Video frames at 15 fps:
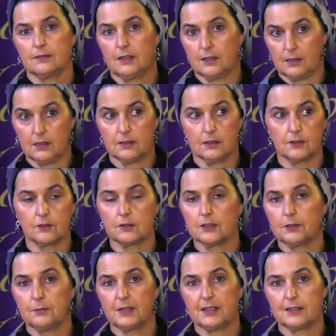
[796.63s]
It
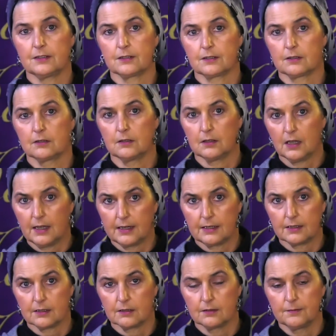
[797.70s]
literally means
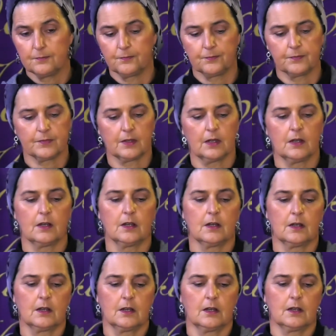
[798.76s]
light.
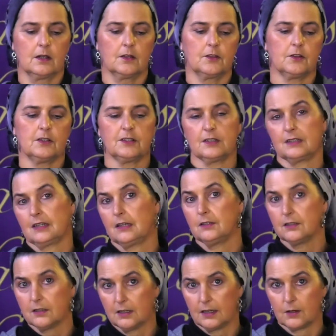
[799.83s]
There is a
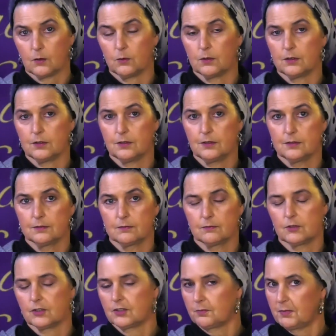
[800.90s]
sound-alike word,
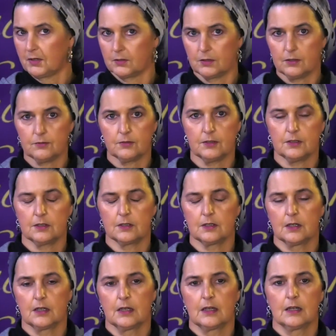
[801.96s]
just spelled
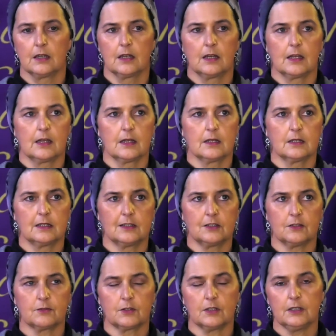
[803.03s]

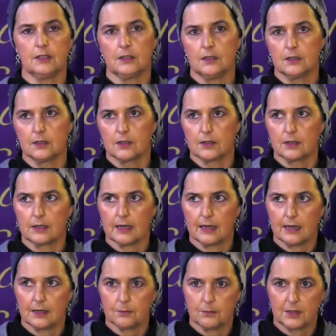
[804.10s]
differently,
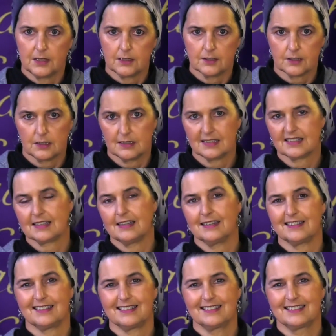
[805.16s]
that means
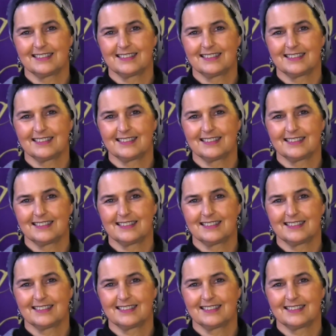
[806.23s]
skin.